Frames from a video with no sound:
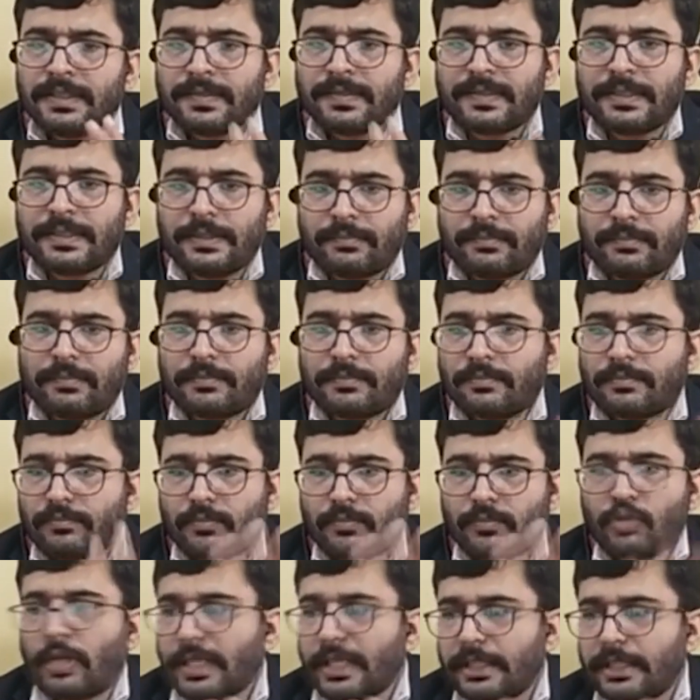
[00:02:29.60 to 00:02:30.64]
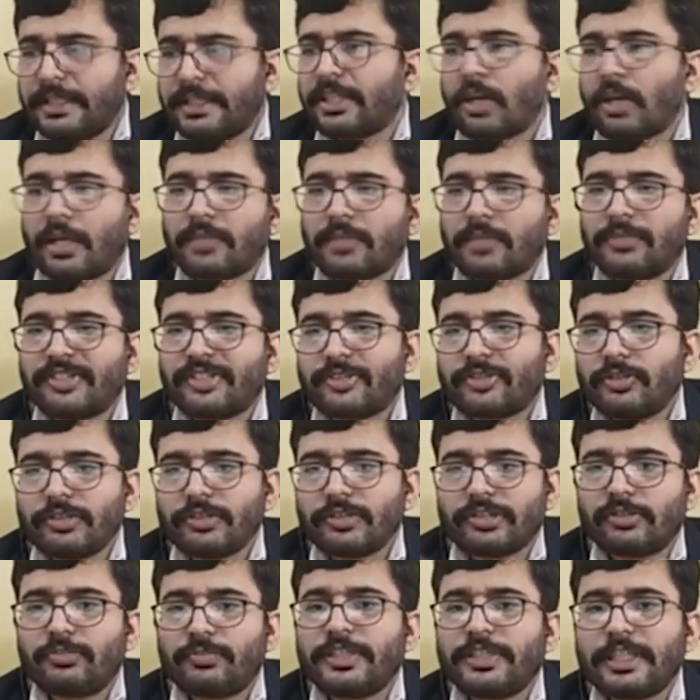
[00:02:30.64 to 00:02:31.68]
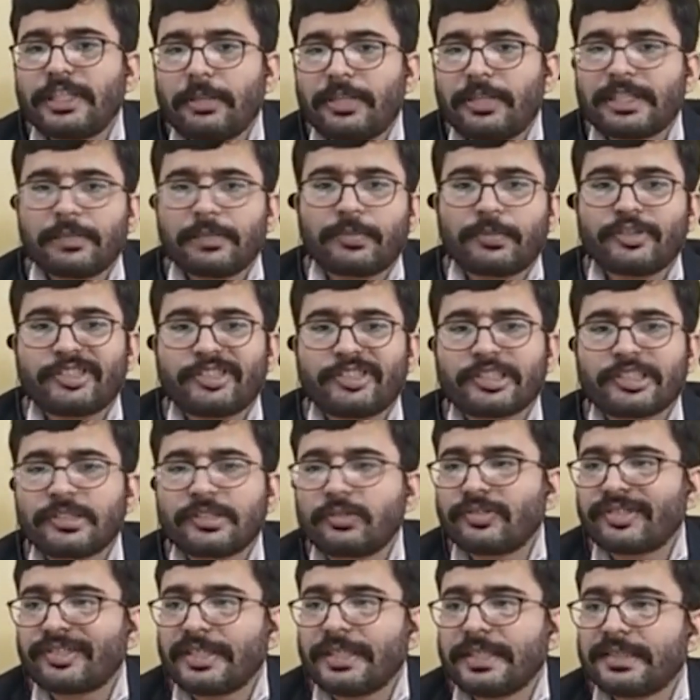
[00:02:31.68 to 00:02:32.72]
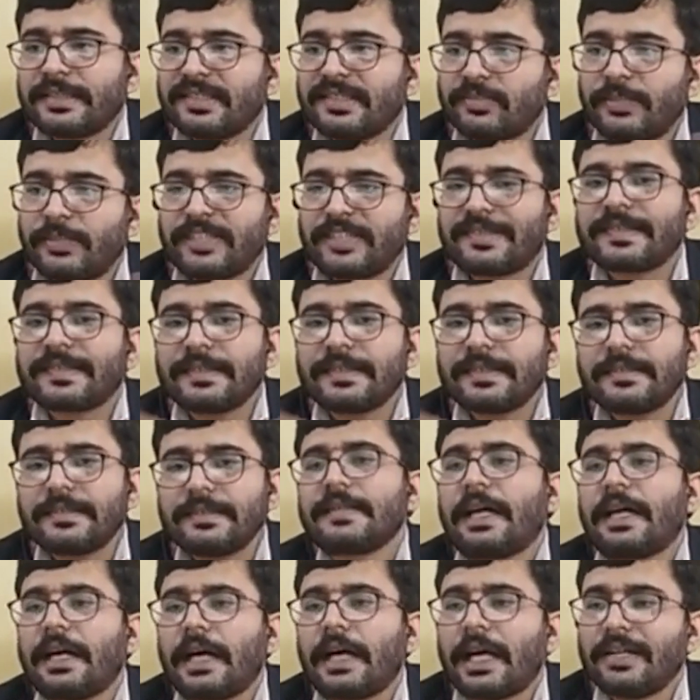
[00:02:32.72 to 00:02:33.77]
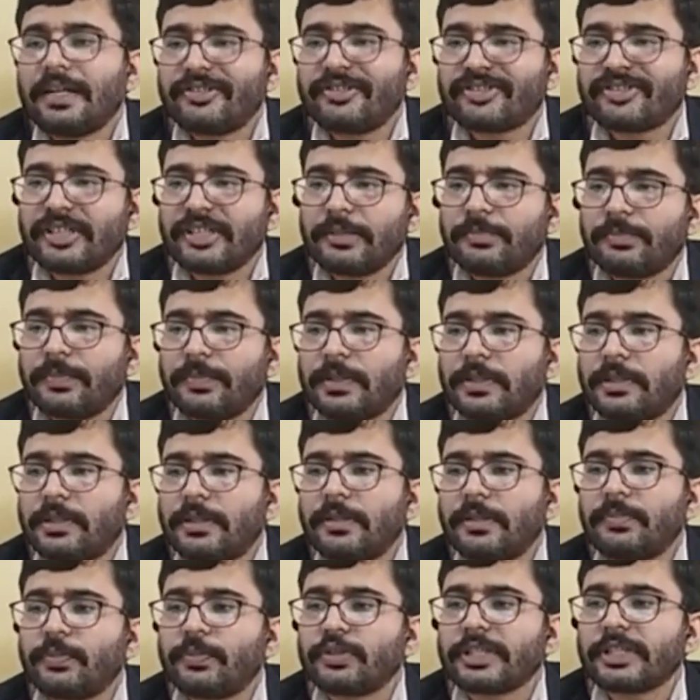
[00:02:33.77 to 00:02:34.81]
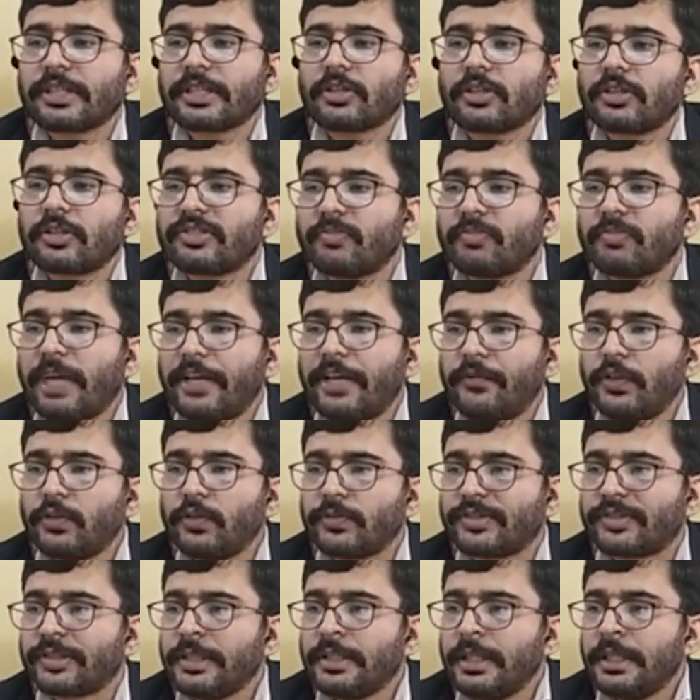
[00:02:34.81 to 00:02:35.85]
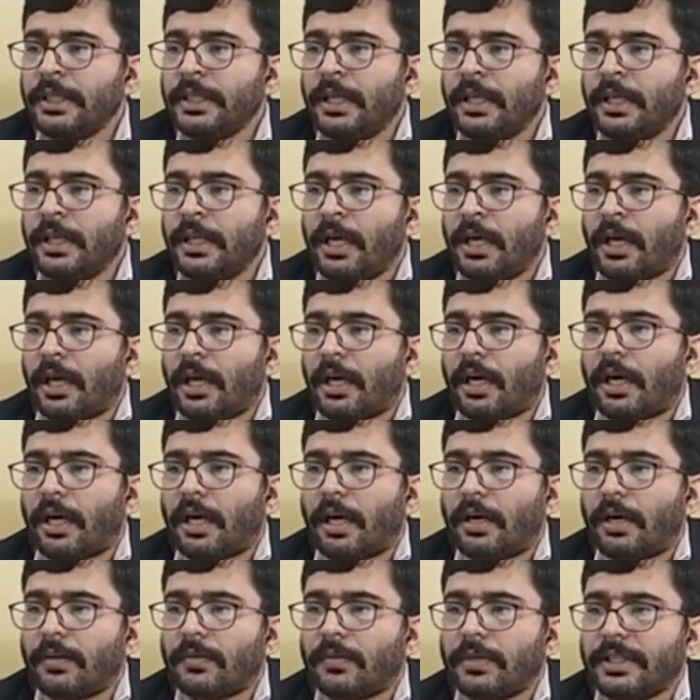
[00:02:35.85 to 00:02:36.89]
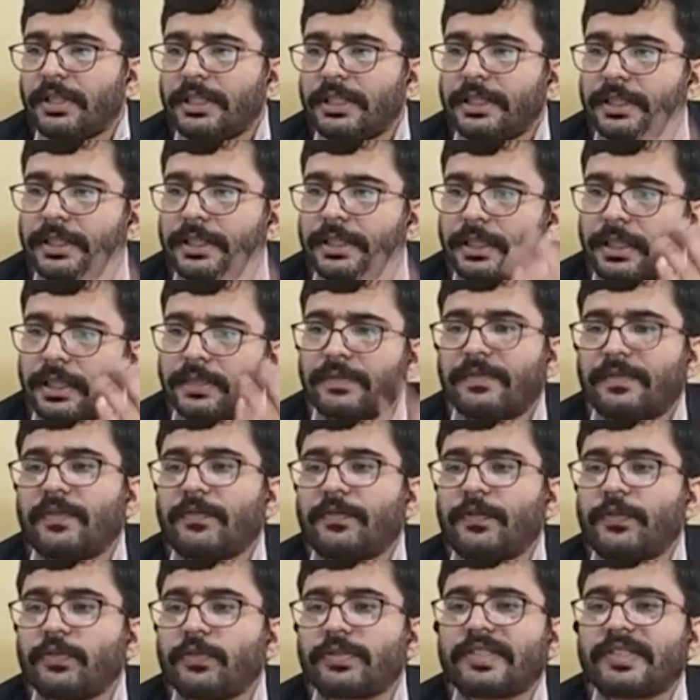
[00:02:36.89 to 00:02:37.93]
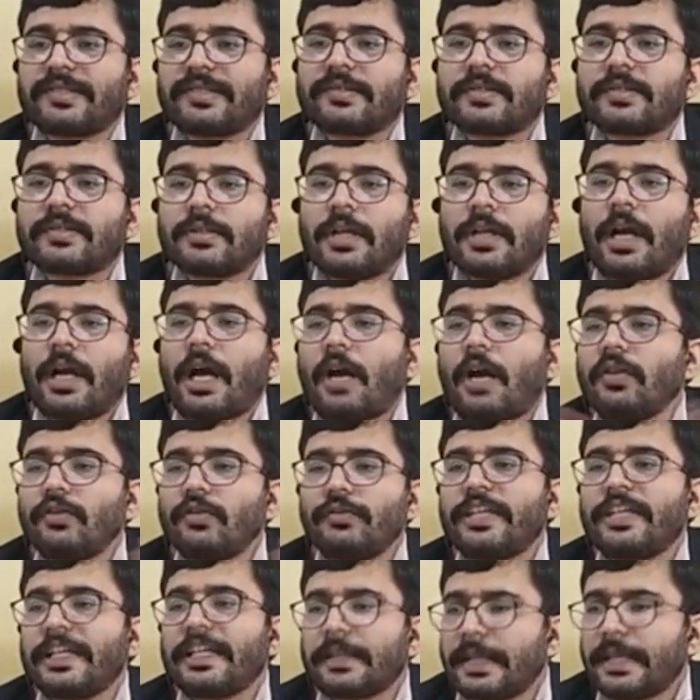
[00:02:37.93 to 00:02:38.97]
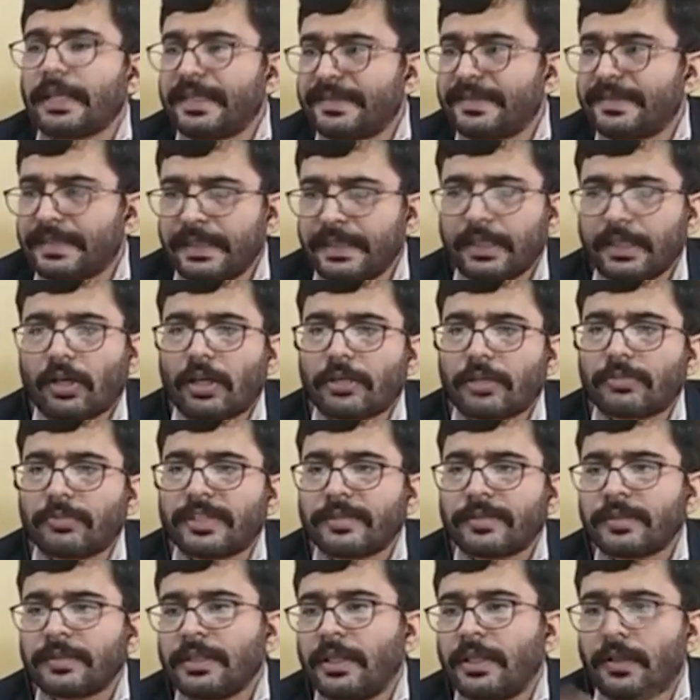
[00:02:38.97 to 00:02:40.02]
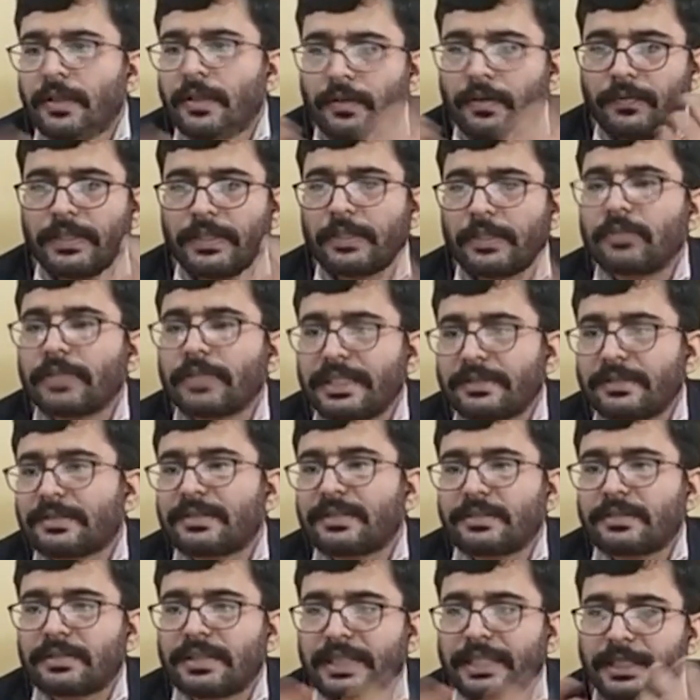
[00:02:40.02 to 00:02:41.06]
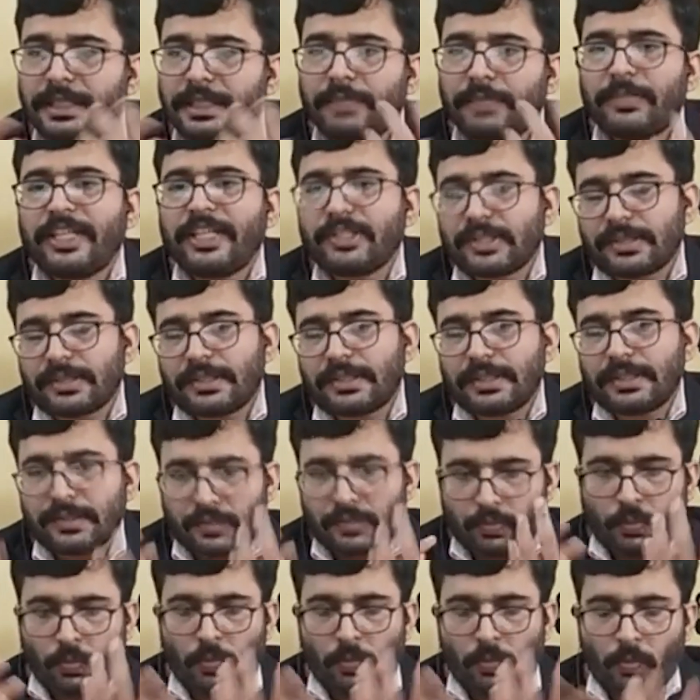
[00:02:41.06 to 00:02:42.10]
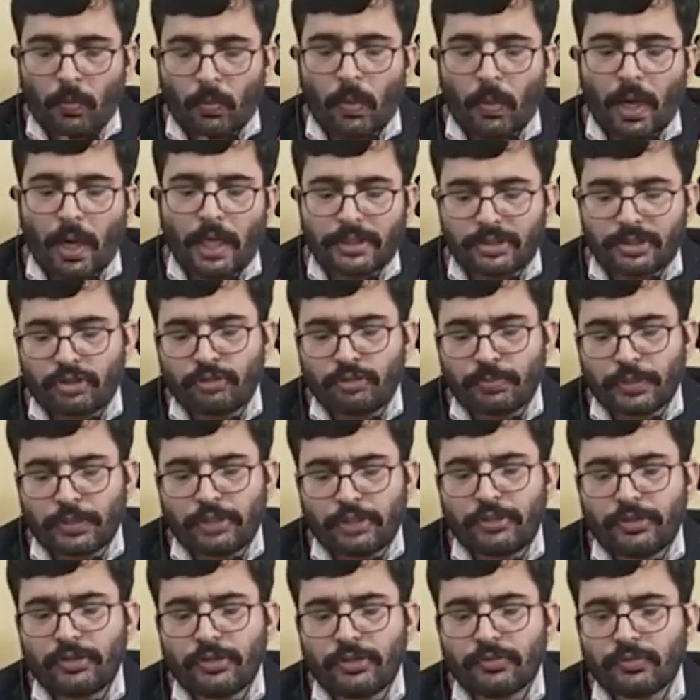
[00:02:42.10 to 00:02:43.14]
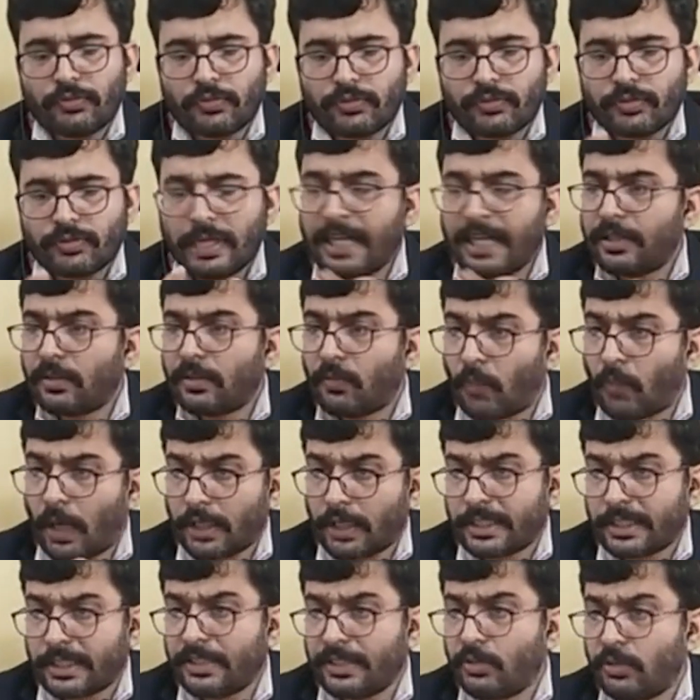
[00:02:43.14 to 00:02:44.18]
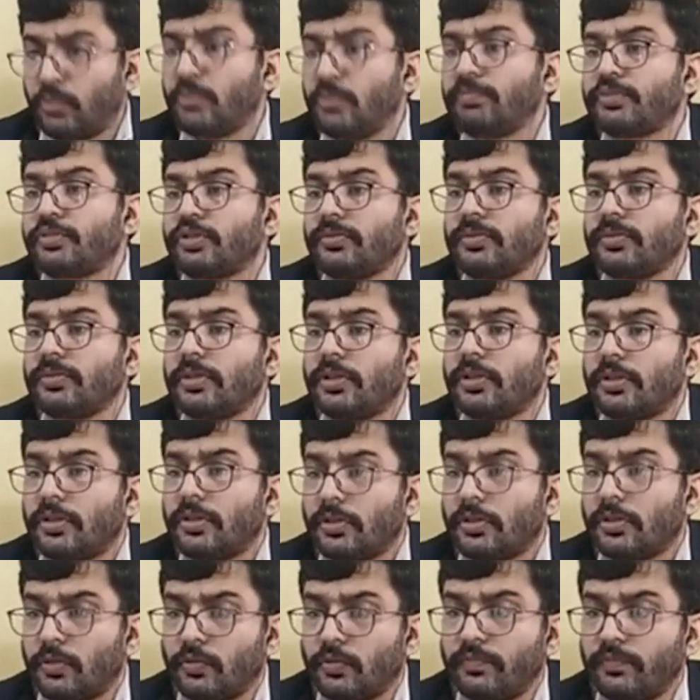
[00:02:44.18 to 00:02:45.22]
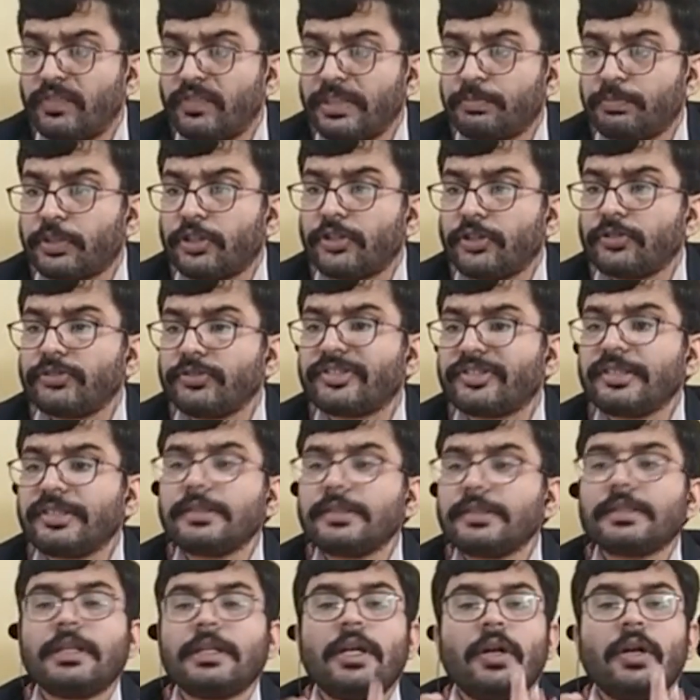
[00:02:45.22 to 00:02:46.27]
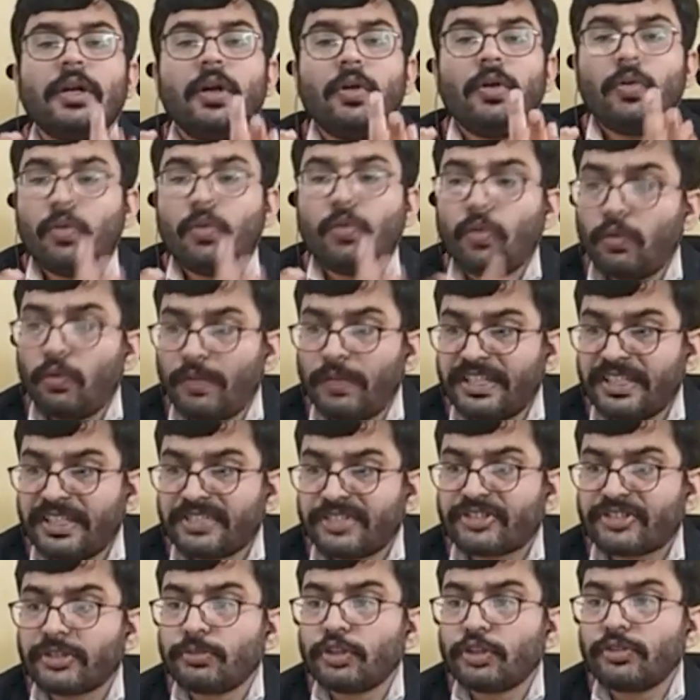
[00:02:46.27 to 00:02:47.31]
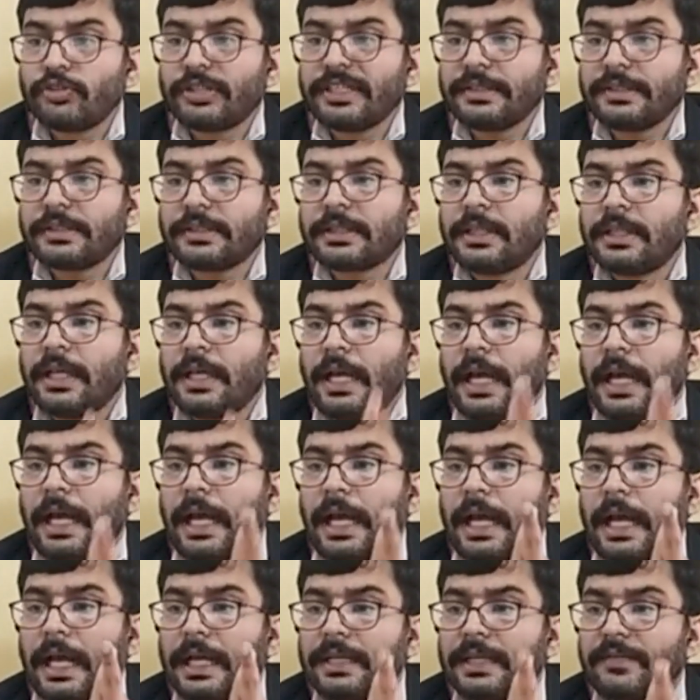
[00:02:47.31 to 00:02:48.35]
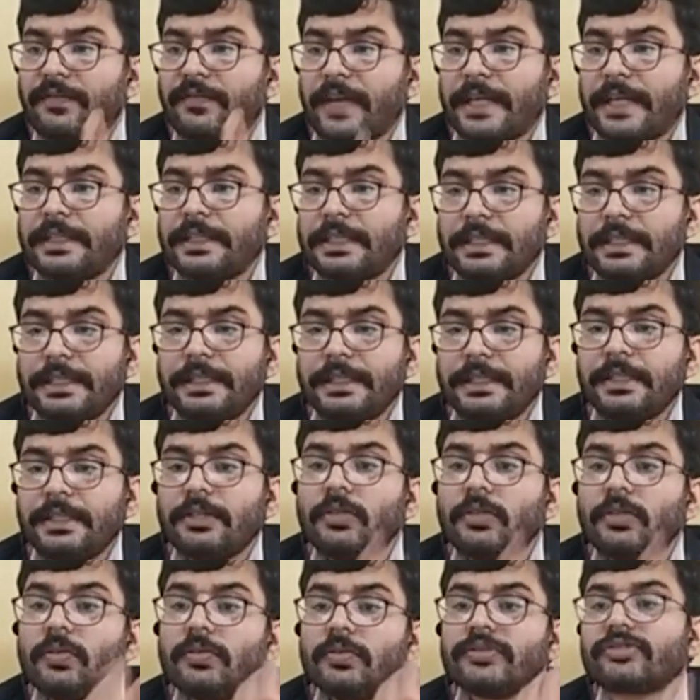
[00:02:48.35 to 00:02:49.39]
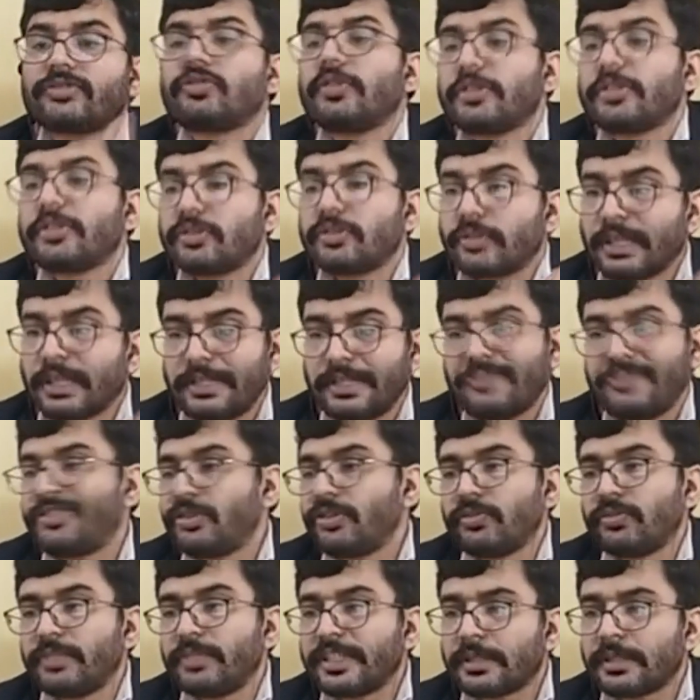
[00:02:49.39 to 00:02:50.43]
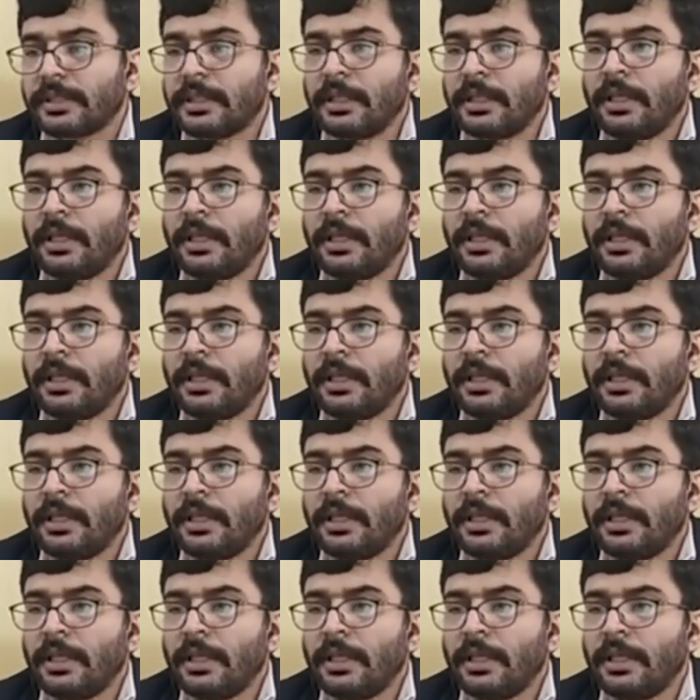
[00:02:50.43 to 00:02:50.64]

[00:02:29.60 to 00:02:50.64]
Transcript: See, you are an economist, you should be in a better position to say this, but still, I'll still put across my views. Here are a few things. How do we analyze an economy? We look at three major things: what to produce and what and whom to who will produce it, who will distribute it, and finally who is going to consume it.